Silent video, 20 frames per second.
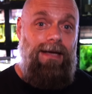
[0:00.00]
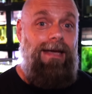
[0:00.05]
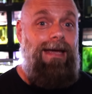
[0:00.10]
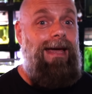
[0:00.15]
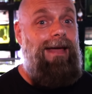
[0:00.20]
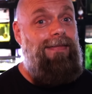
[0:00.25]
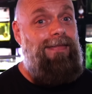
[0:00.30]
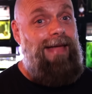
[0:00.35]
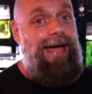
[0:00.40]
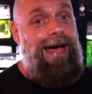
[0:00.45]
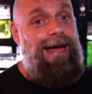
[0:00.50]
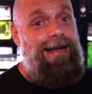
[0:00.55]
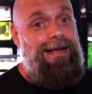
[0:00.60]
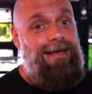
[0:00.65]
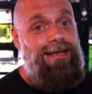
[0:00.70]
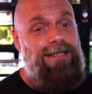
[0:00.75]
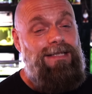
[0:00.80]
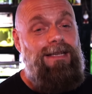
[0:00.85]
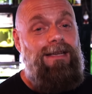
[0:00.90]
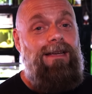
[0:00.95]
and that
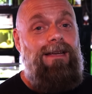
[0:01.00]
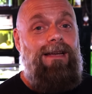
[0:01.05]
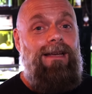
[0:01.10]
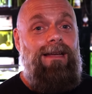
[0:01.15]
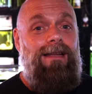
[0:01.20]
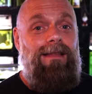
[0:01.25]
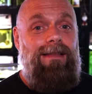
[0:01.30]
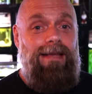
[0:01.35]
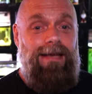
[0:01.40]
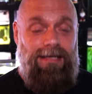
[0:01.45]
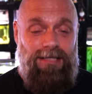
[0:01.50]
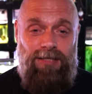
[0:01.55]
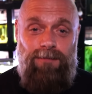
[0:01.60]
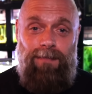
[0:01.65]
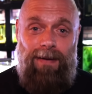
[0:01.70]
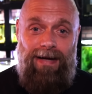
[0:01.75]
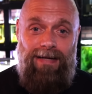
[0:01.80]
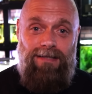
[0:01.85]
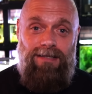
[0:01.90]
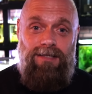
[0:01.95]
is the
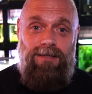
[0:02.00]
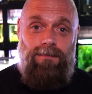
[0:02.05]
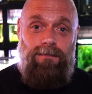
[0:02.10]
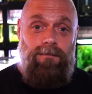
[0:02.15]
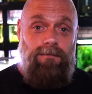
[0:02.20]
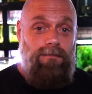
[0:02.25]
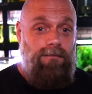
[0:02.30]
expense.